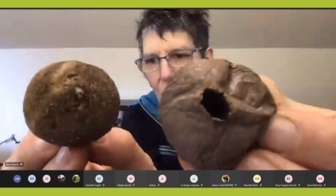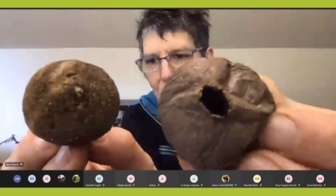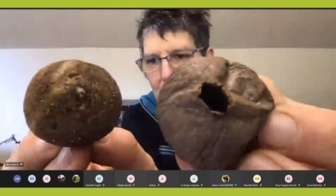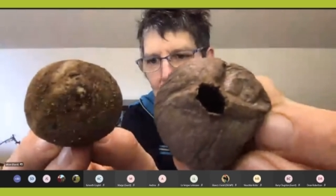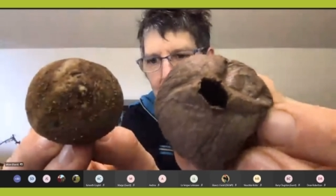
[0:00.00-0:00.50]

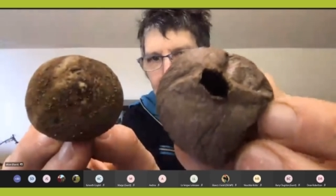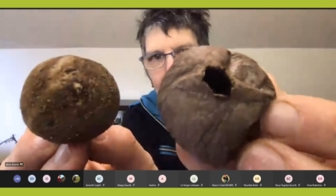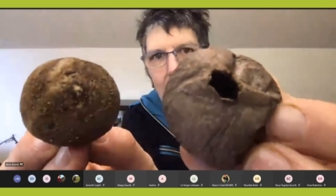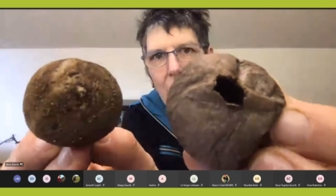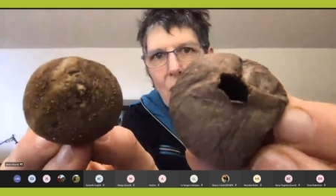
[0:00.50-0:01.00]
opening
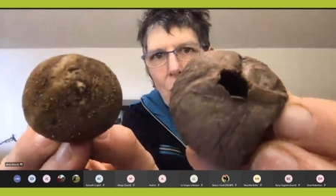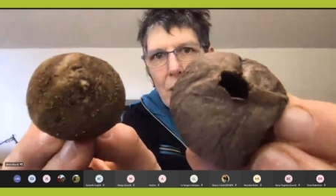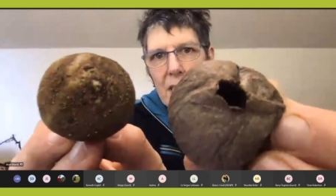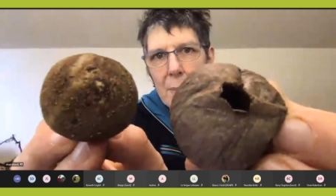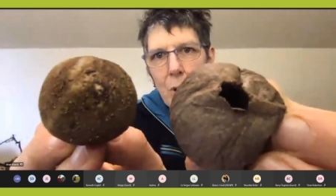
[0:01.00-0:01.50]
where
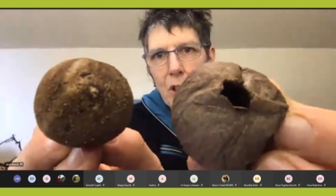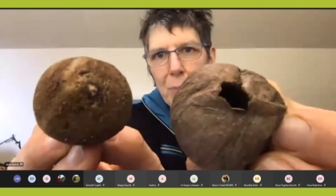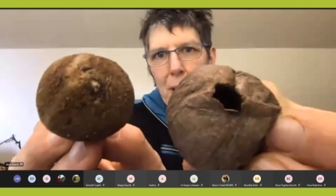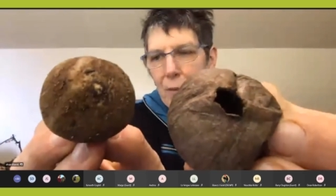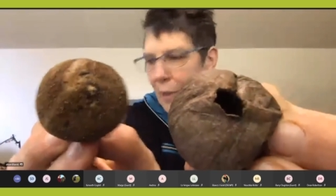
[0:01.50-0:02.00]
the spores
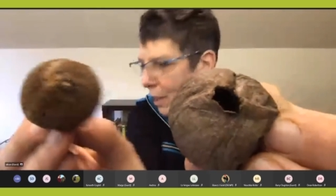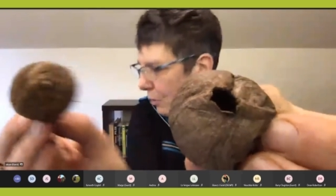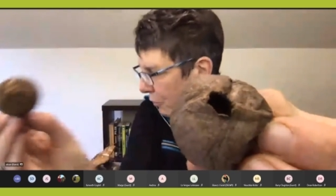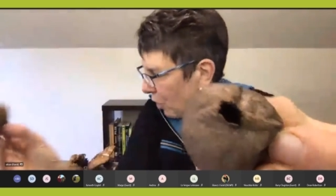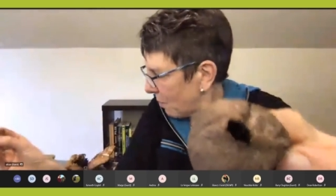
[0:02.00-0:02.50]
puff
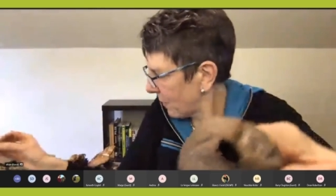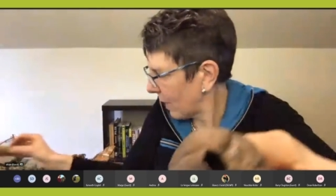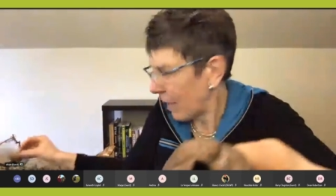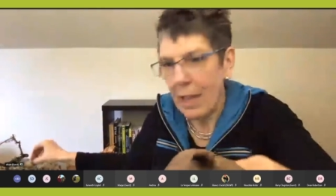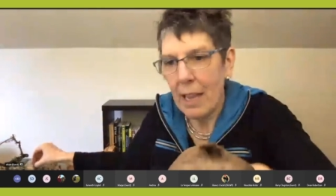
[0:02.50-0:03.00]
out from.
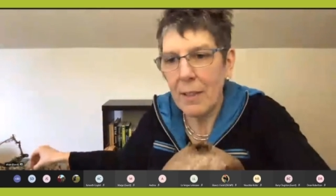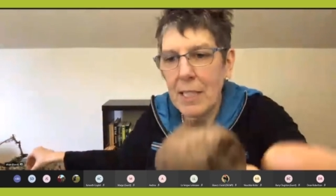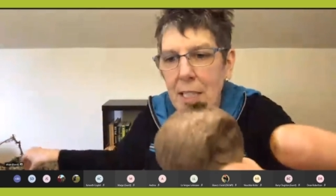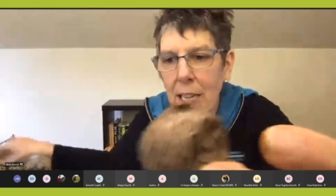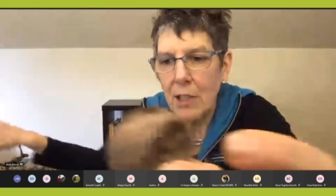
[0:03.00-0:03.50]
And
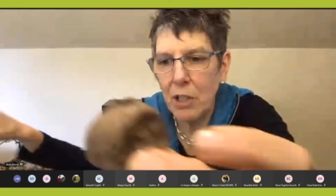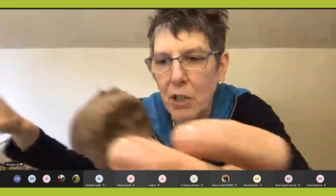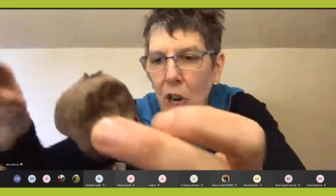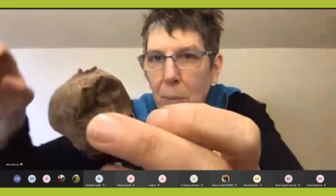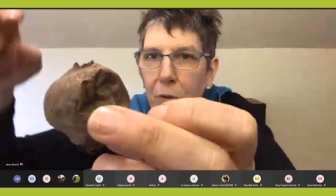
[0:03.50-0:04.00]
this needs a
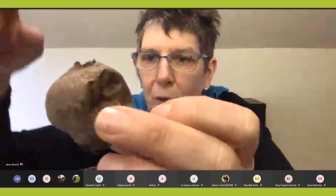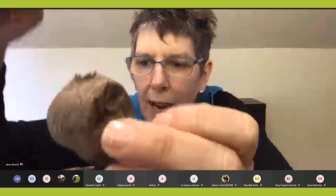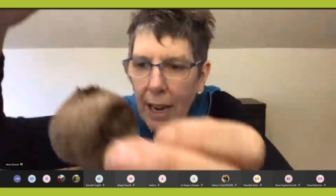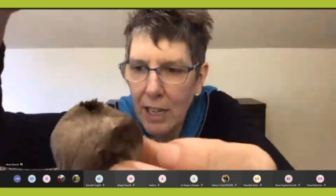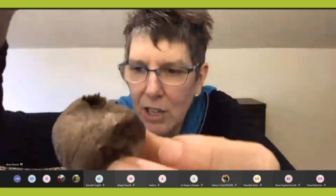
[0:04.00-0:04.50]
drop of
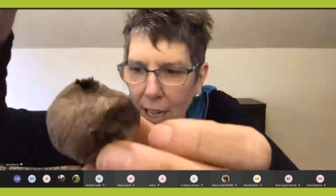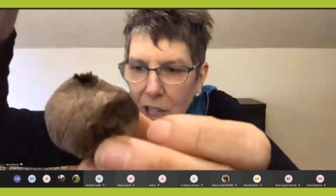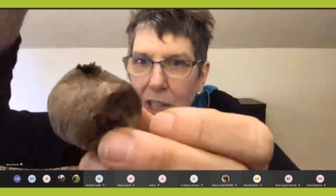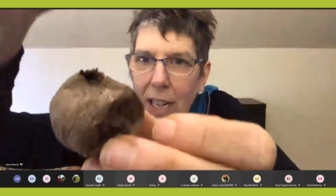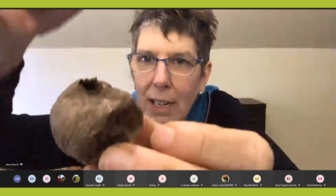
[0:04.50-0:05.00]
rain to
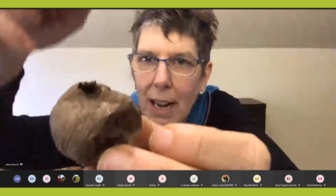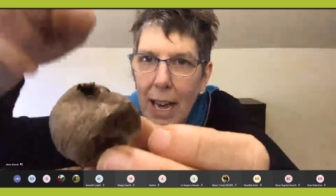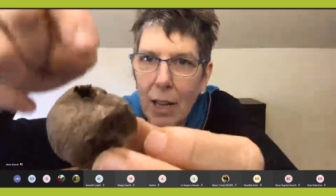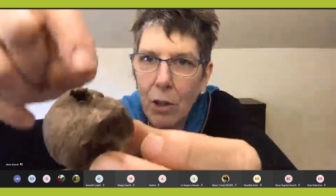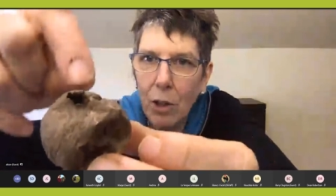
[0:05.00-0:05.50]
actually
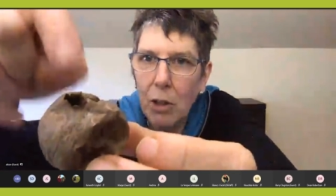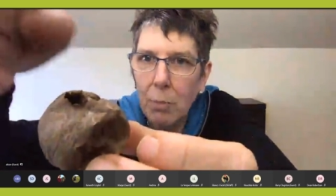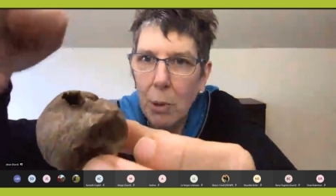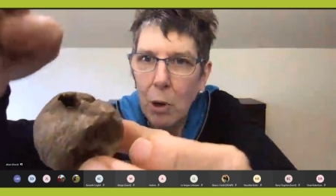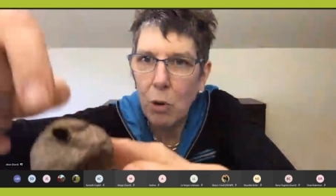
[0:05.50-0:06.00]
land on the
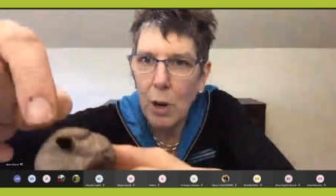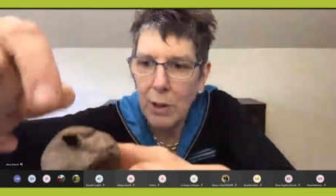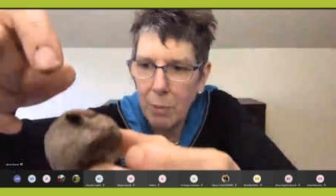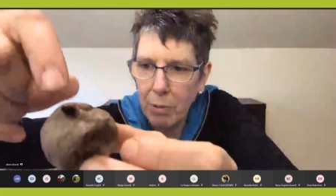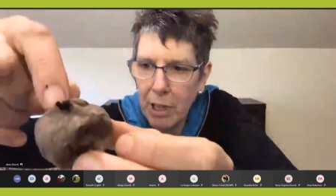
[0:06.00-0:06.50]
ball, and the
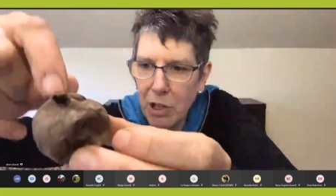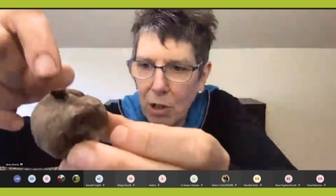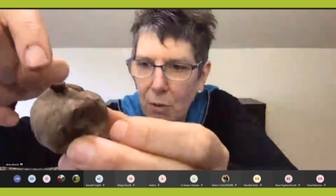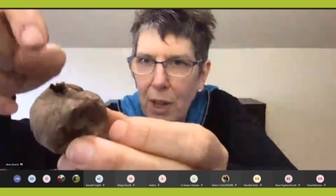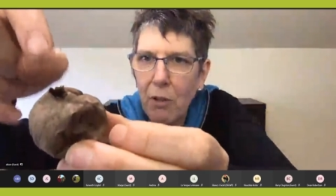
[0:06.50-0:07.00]
pressure
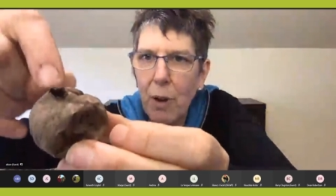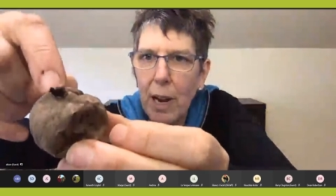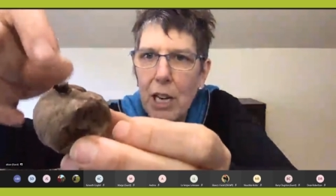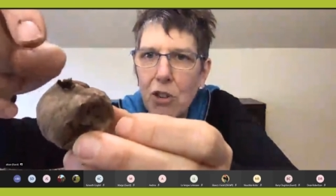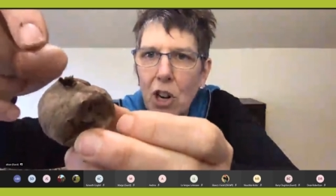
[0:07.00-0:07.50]
of that
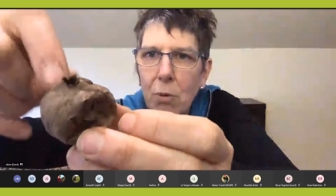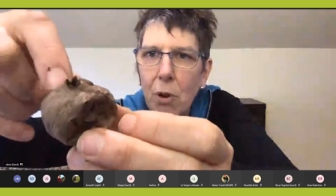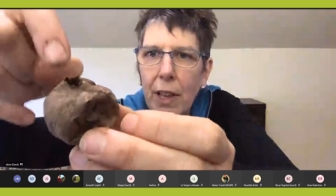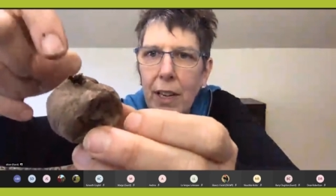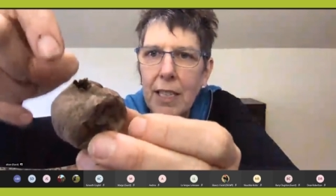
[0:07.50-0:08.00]
raindrop or
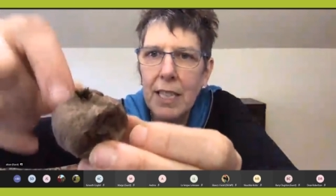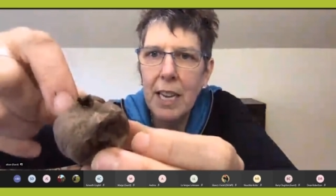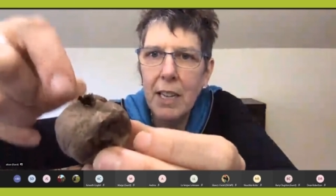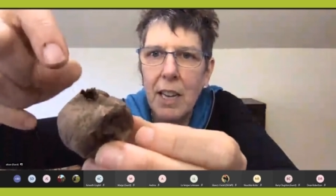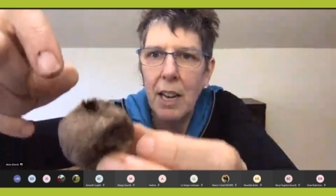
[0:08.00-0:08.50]
that
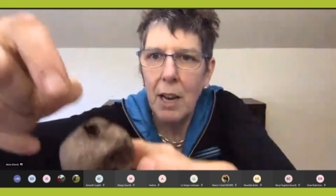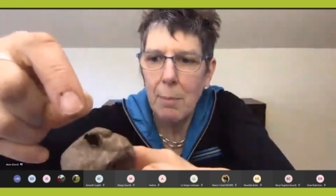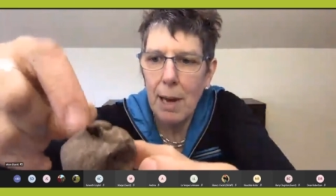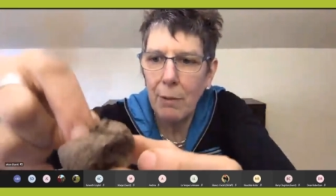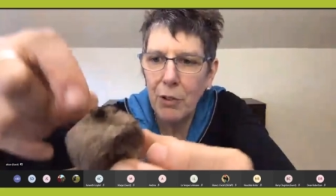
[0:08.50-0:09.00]
insect
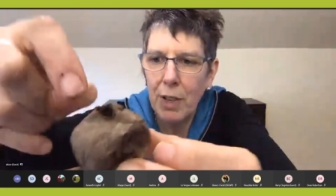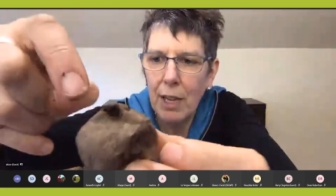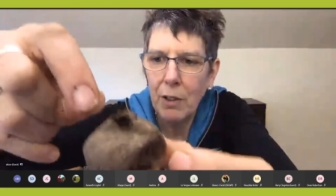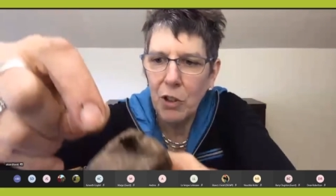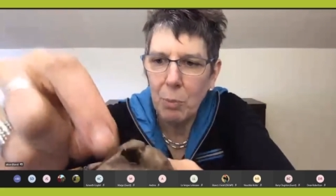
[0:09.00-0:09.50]
puffs
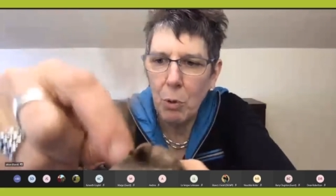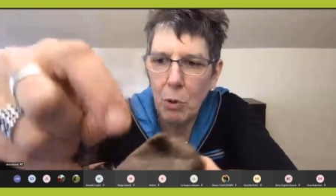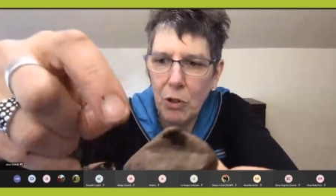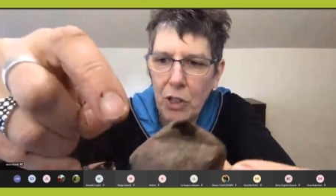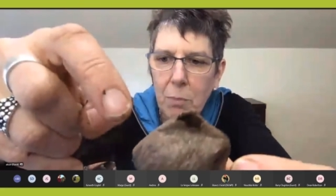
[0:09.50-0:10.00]
out the
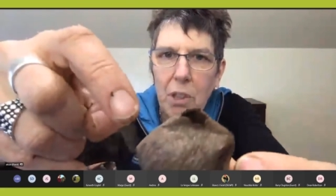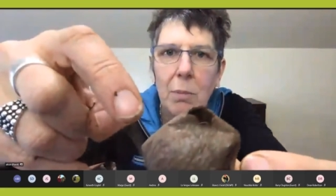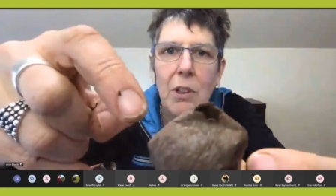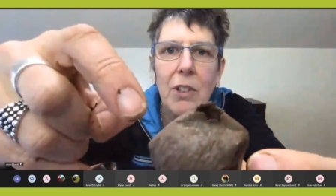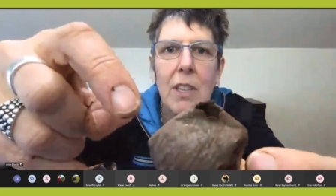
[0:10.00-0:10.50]
spores. You can
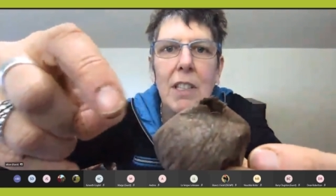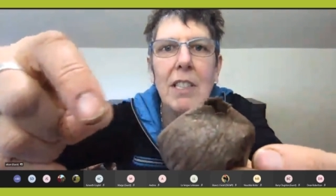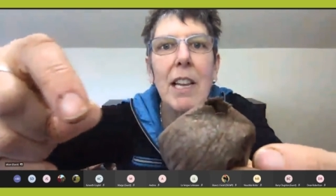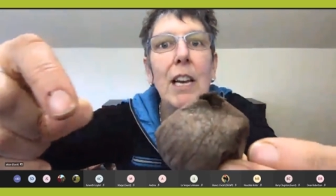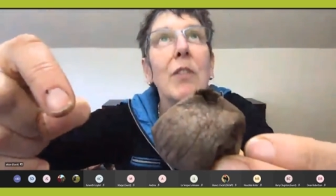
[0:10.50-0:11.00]
probably see this
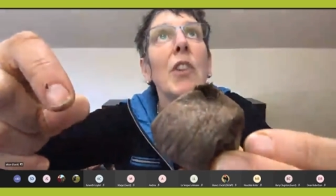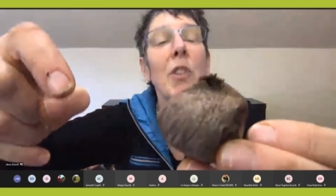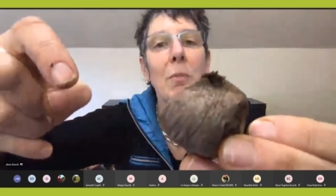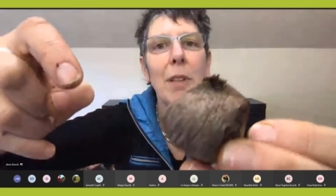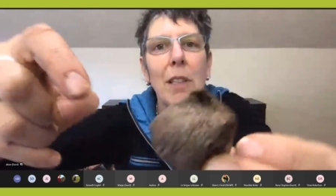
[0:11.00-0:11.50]
now. I've just
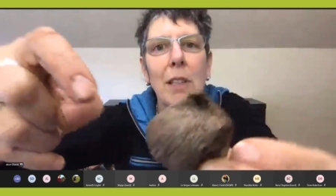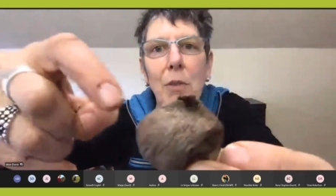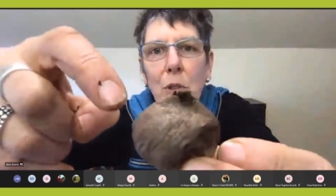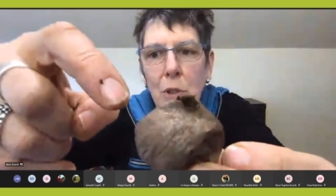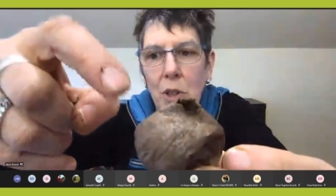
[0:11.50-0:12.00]
completely
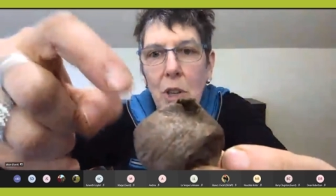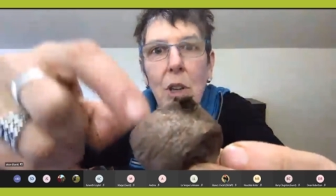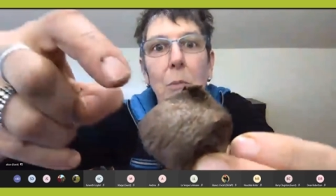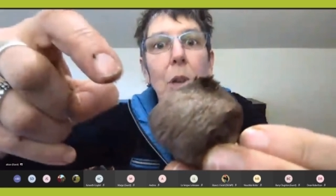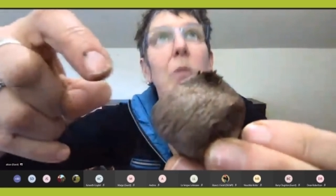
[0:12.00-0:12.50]
filled
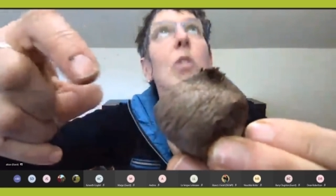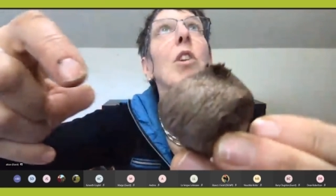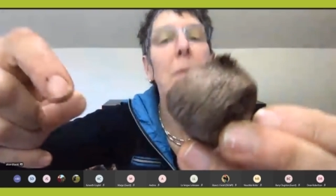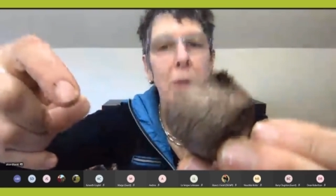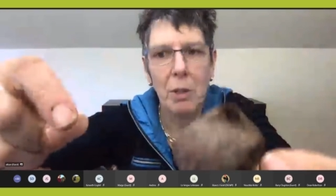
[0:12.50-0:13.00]
my room
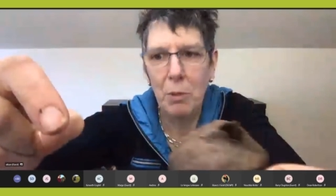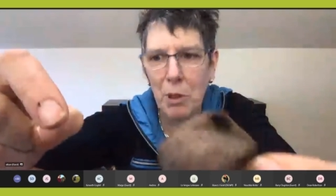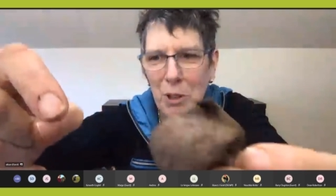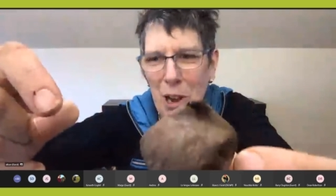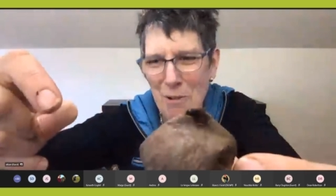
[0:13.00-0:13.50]
and my computer